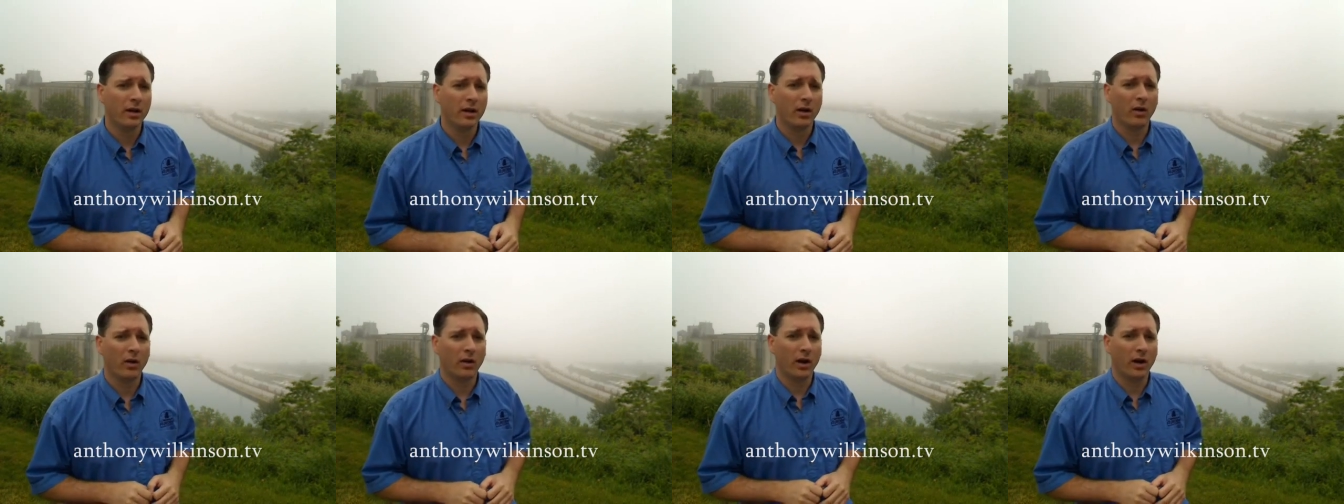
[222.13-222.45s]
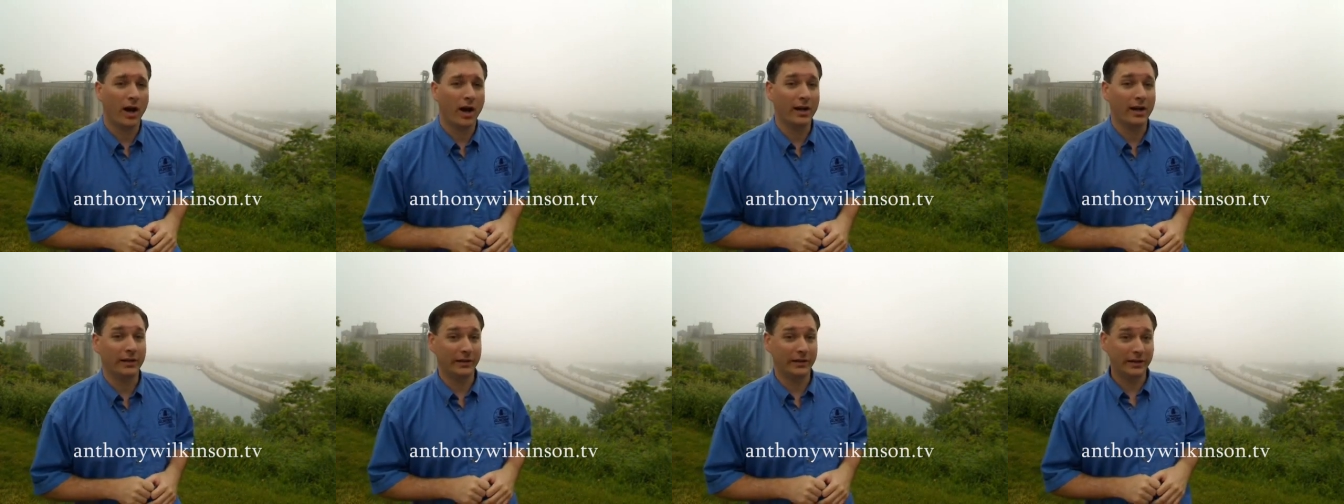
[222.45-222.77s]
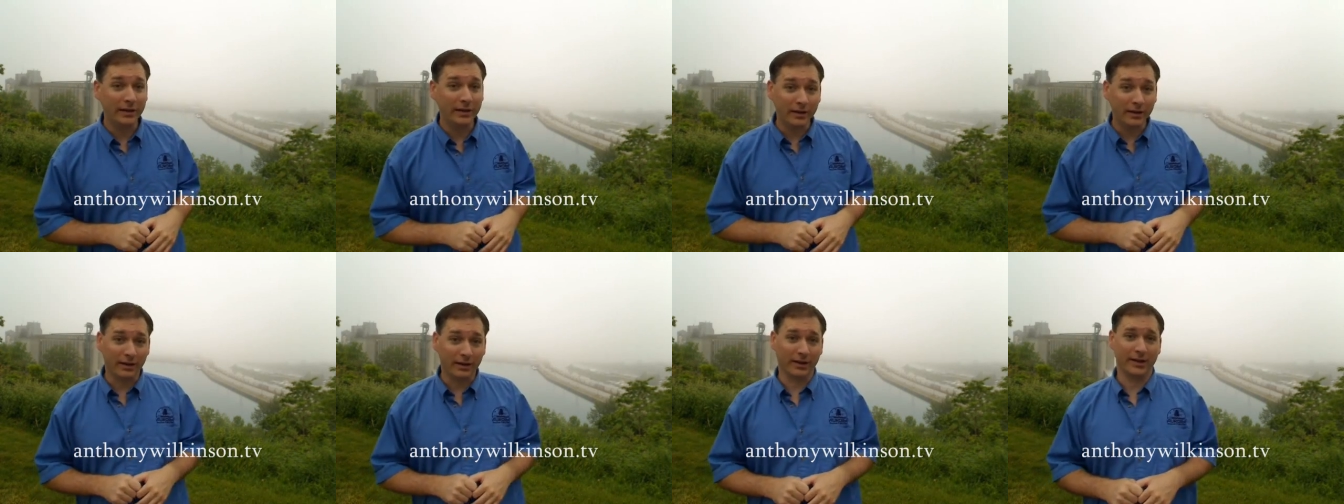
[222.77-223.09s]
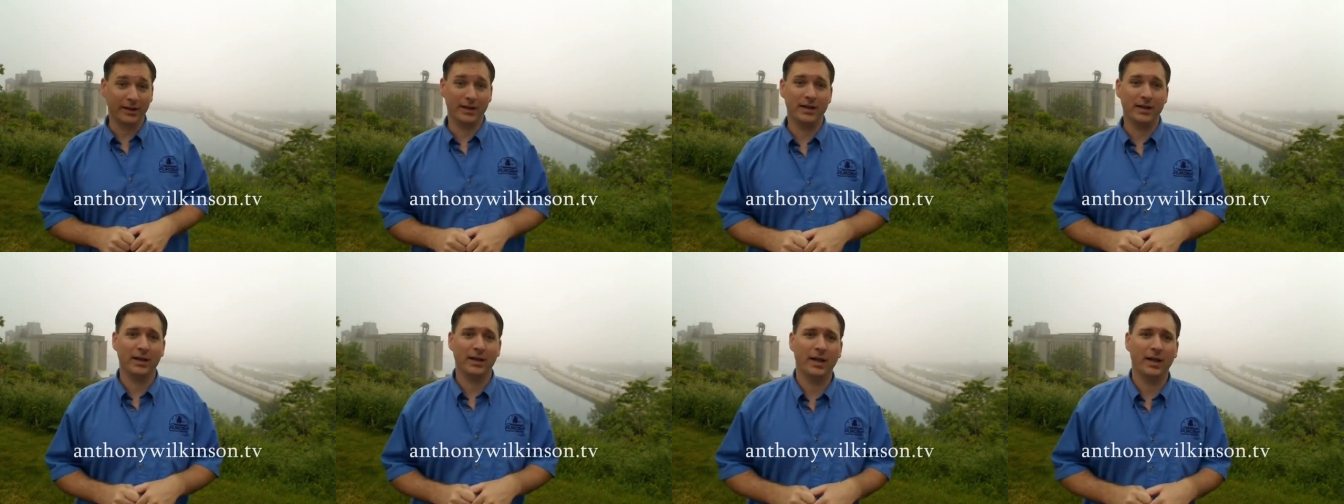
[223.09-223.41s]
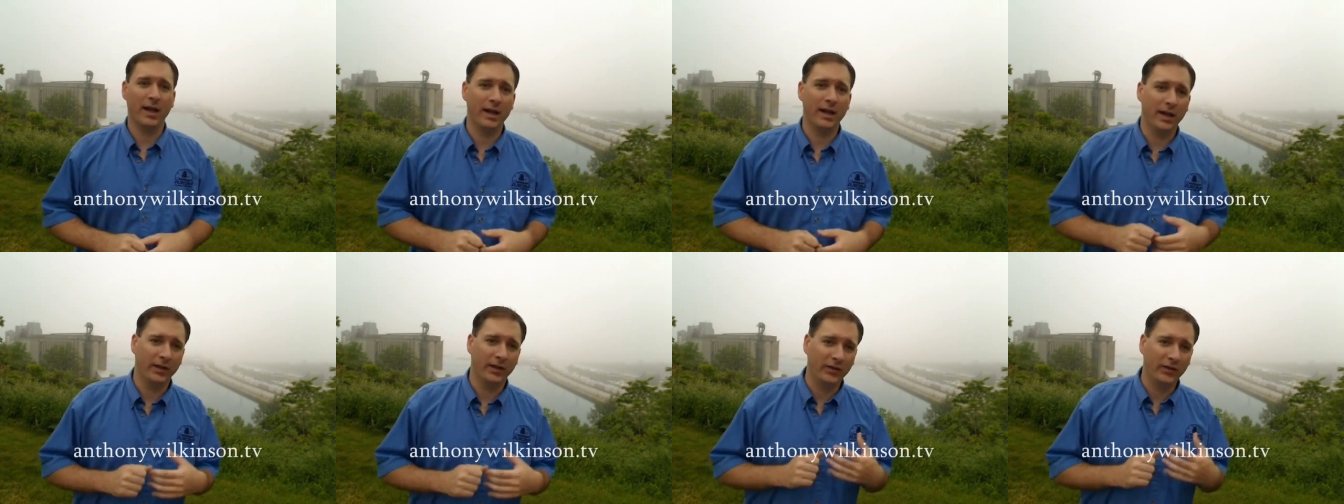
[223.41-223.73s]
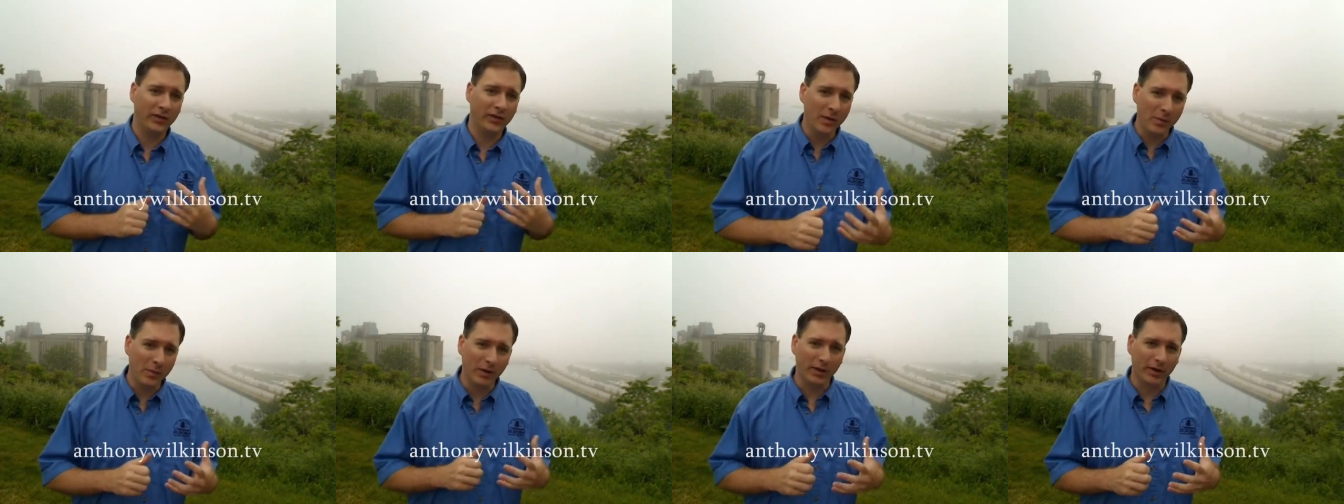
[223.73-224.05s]
or ideally in a
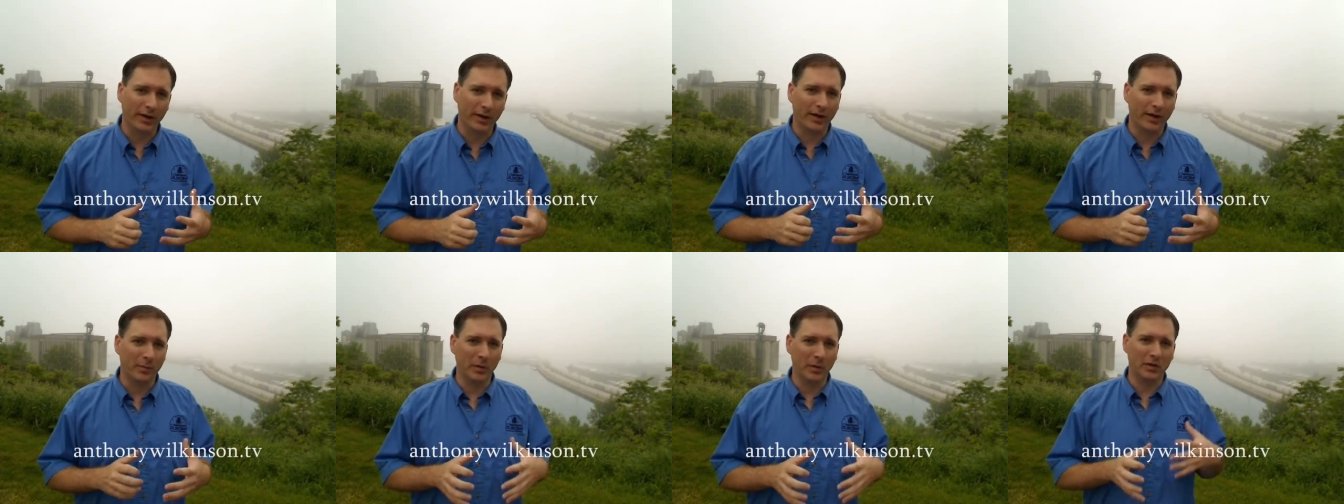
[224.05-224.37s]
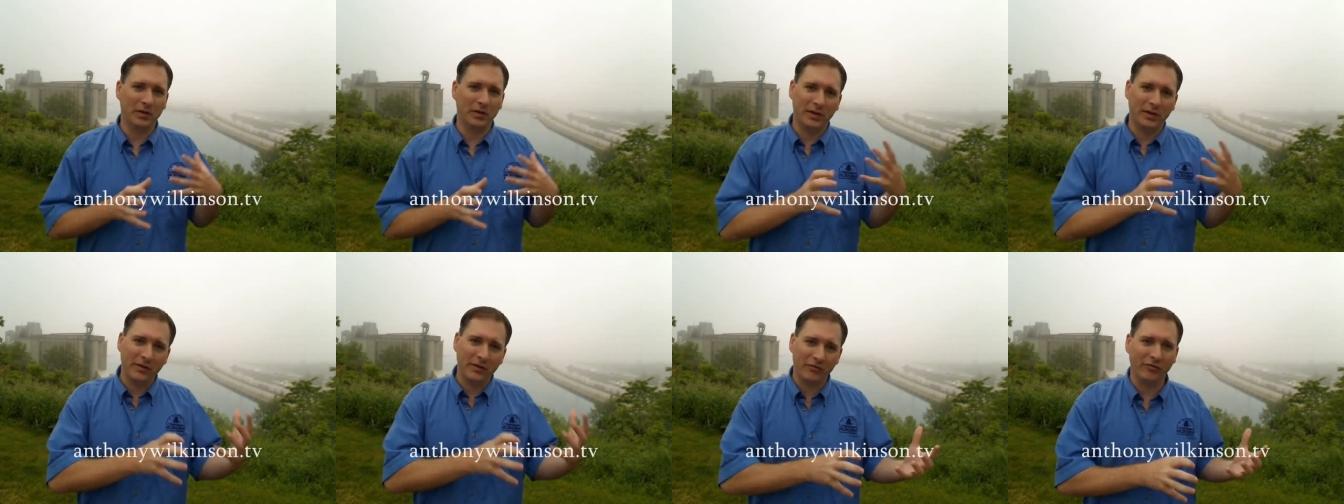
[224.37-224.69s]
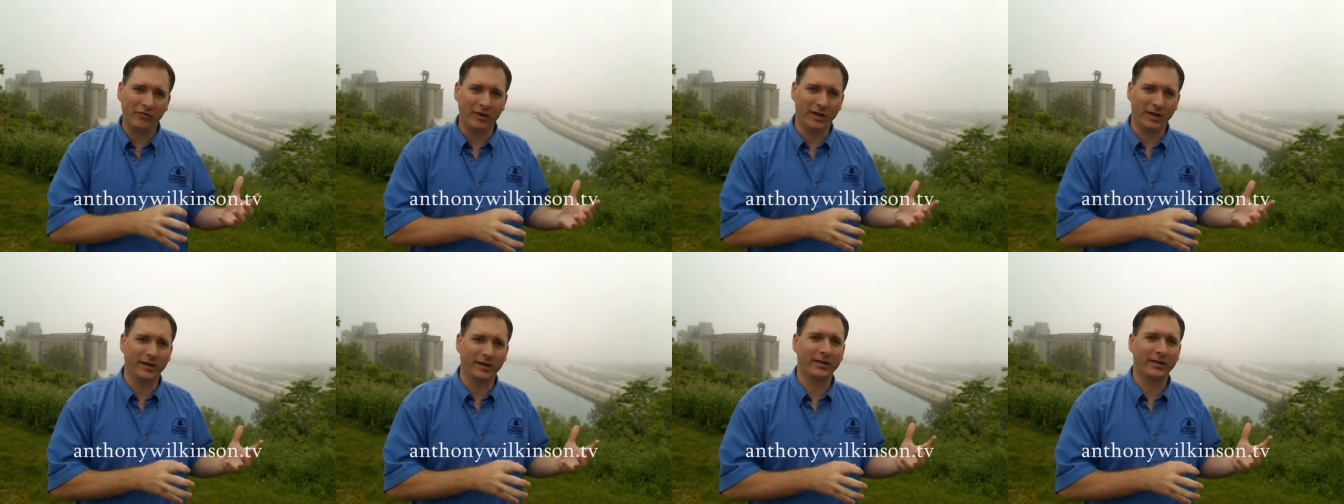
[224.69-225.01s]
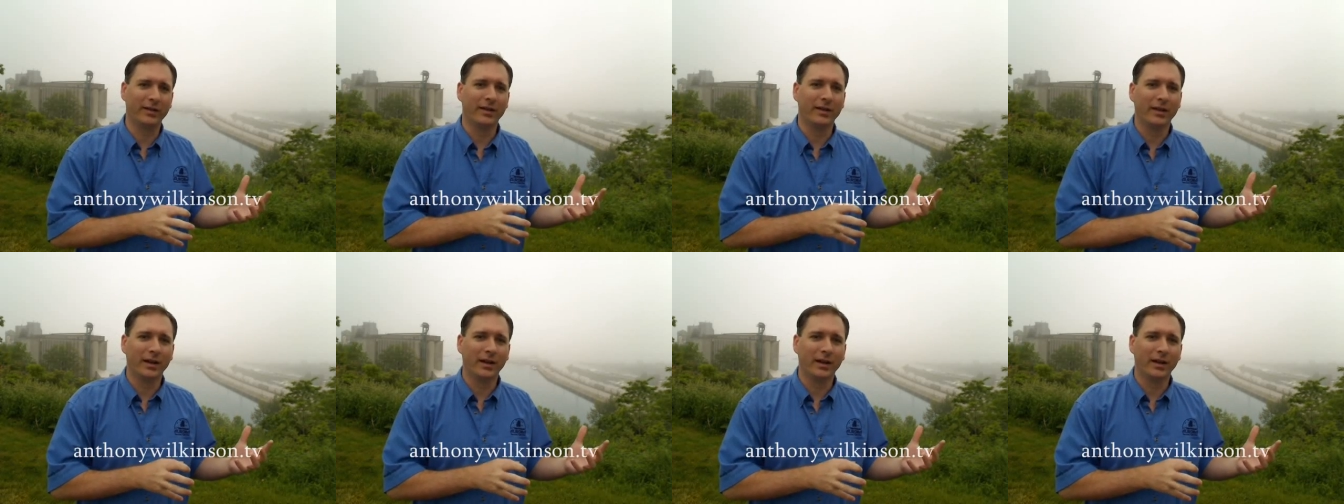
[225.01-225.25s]
similar but different